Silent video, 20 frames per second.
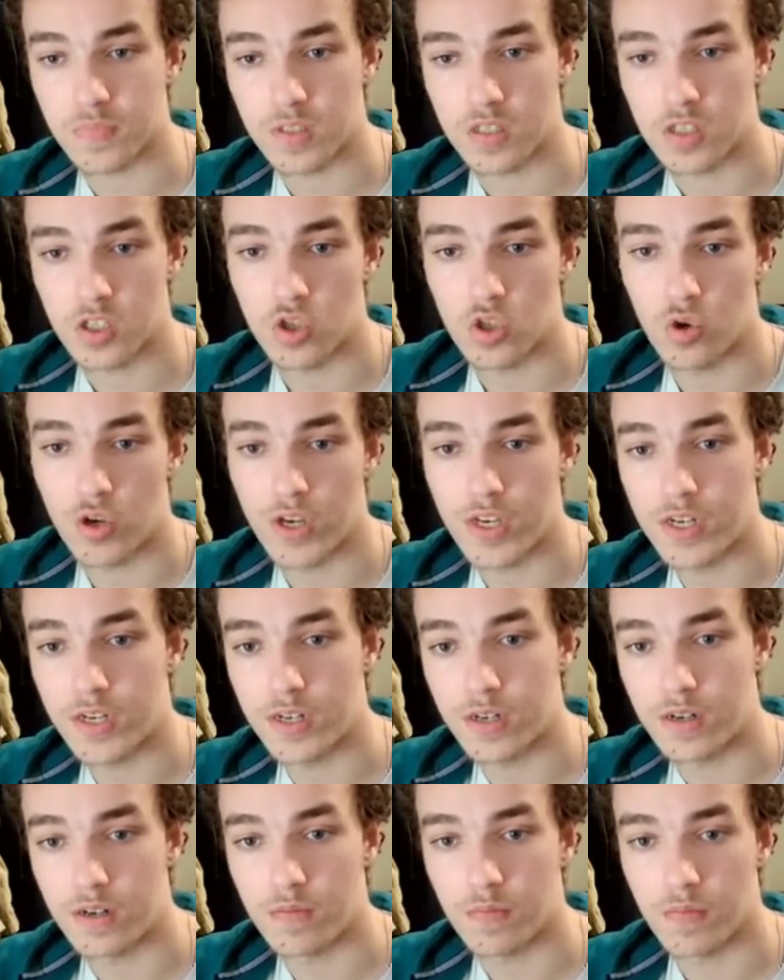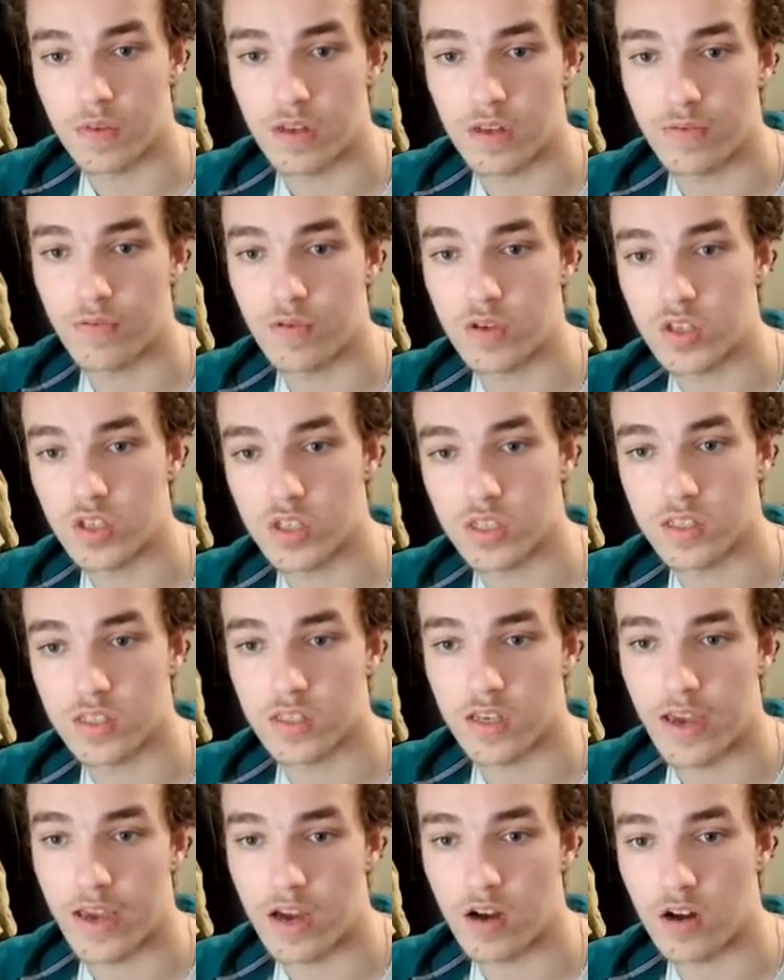So here, if we just
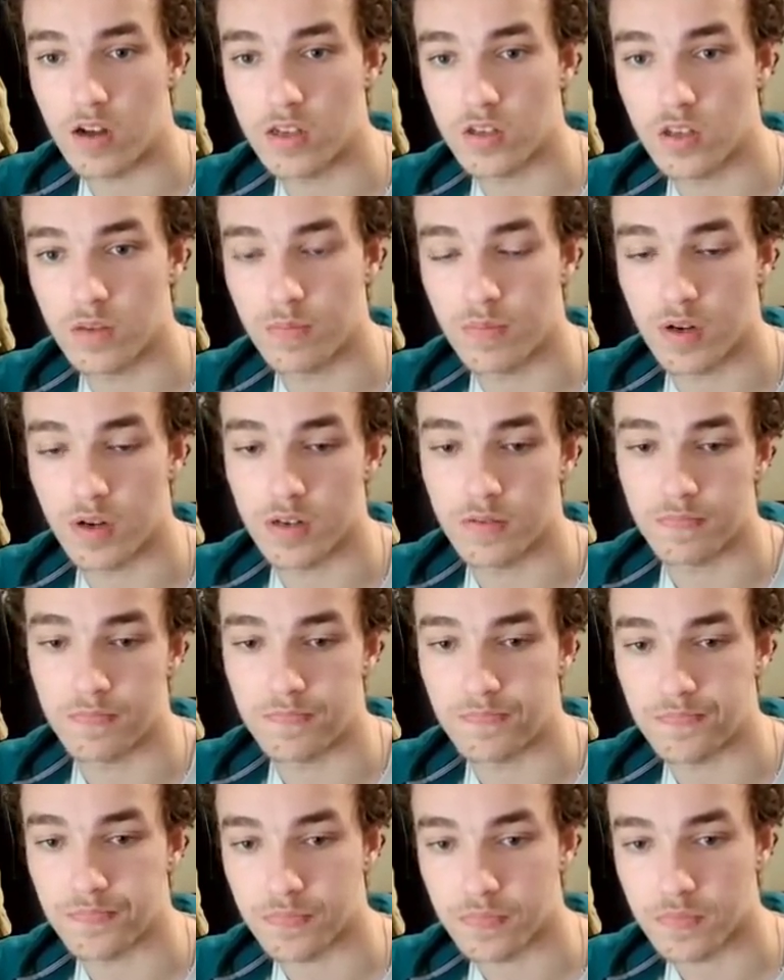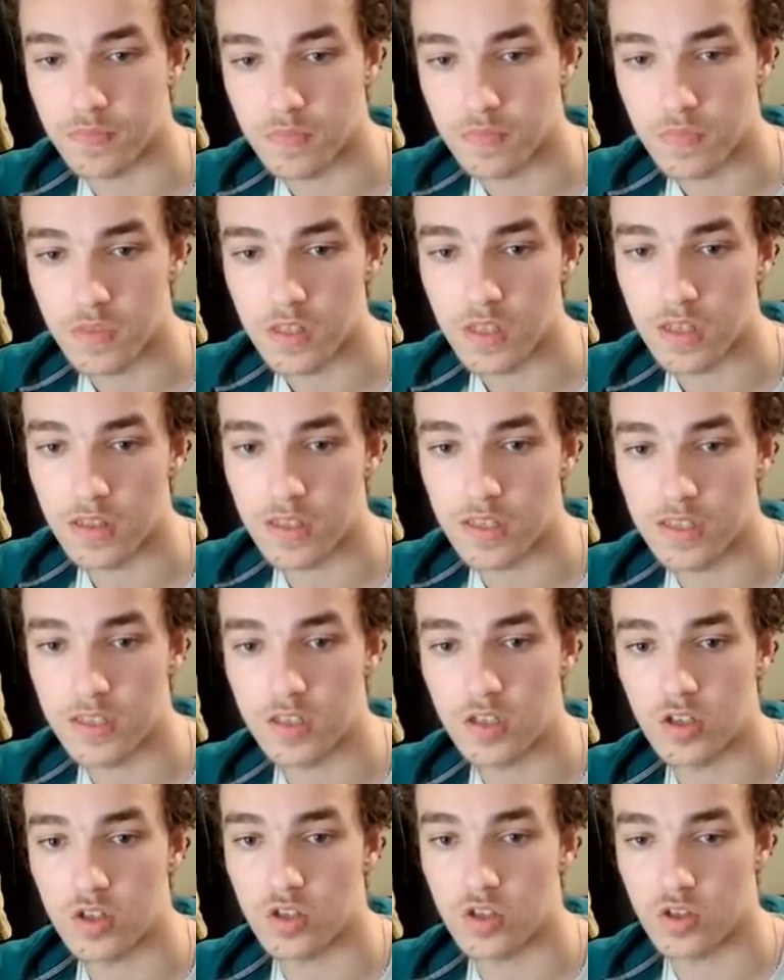hang on to the pawn, this
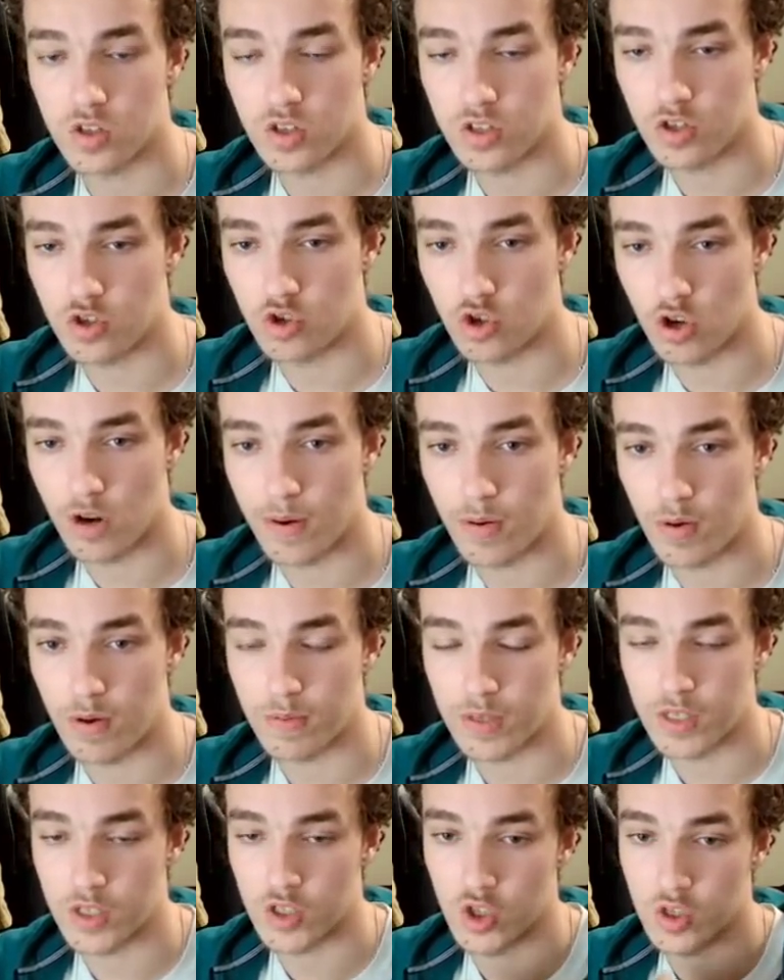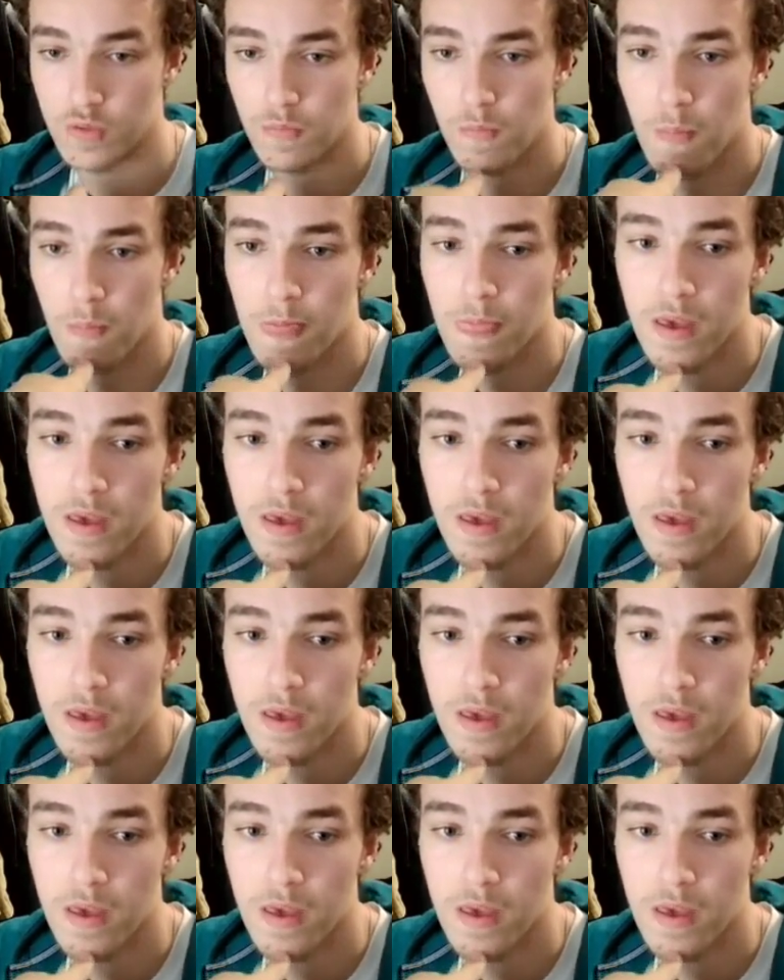is just a draw by repetition.